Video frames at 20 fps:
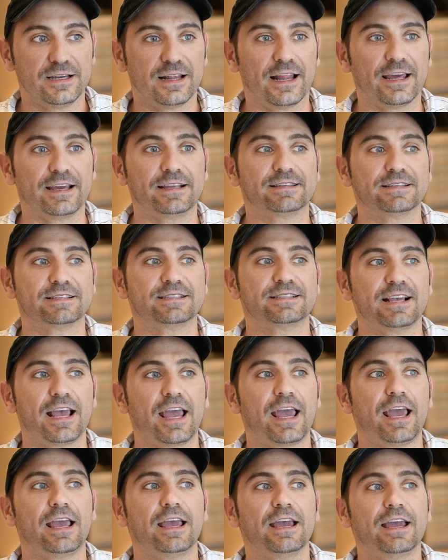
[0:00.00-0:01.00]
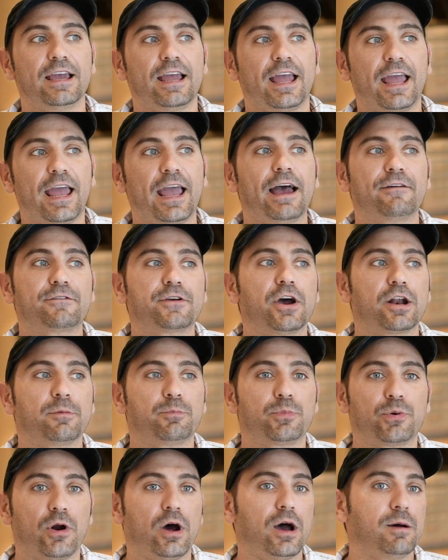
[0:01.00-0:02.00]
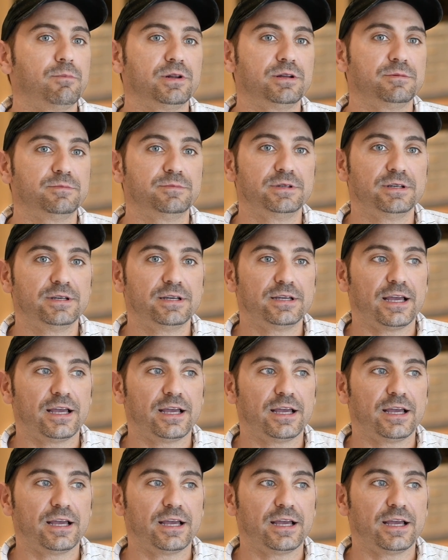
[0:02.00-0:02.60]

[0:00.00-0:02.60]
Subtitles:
to say, hey, I've got a problem,